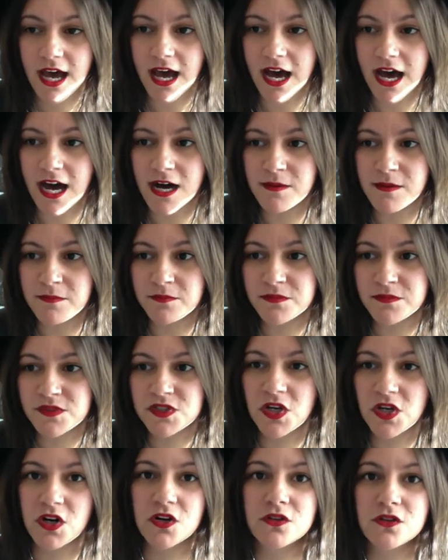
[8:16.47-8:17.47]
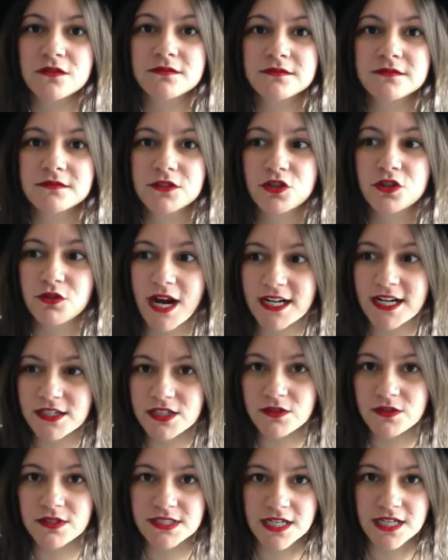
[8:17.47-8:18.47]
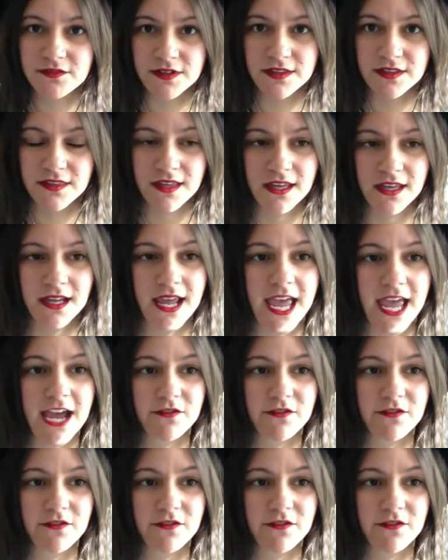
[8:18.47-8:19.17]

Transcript: um so gratitude is everything